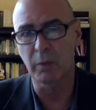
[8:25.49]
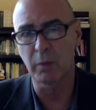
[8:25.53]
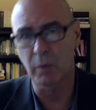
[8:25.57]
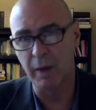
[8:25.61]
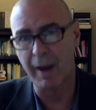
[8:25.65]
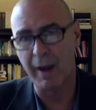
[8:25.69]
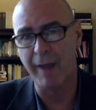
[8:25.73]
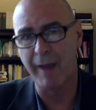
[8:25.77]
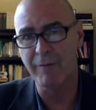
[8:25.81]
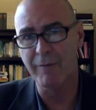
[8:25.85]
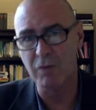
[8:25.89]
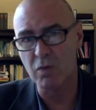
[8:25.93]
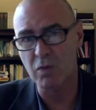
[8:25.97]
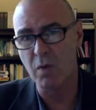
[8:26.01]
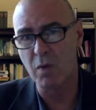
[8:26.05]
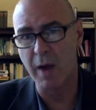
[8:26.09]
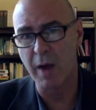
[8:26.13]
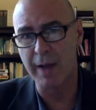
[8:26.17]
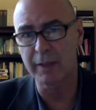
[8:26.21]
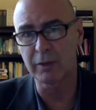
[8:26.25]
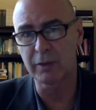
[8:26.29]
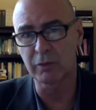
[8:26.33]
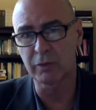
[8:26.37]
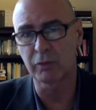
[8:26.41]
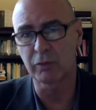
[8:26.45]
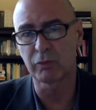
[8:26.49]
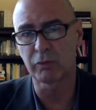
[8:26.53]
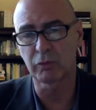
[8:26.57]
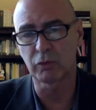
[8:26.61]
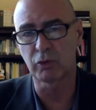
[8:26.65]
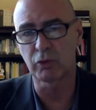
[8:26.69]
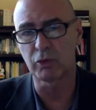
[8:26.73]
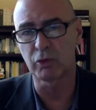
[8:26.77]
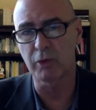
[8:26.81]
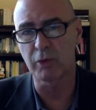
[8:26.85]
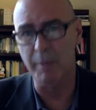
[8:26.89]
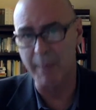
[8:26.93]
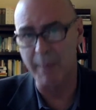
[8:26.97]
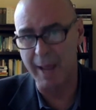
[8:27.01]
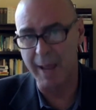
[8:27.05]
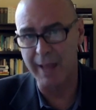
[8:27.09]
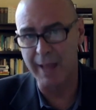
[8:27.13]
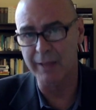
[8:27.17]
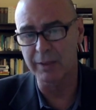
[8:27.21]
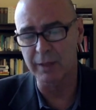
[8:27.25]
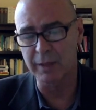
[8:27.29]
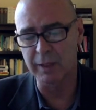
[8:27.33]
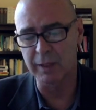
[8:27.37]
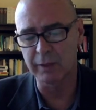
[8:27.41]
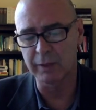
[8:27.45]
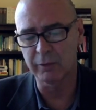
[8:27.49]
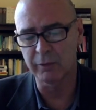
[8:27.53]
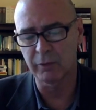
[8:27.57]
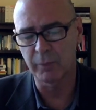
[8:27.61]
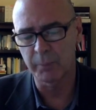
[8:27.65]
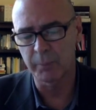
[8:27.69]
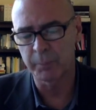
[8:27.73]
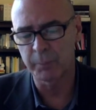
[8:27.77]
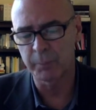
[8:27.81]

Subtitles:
where I have a right to demand things,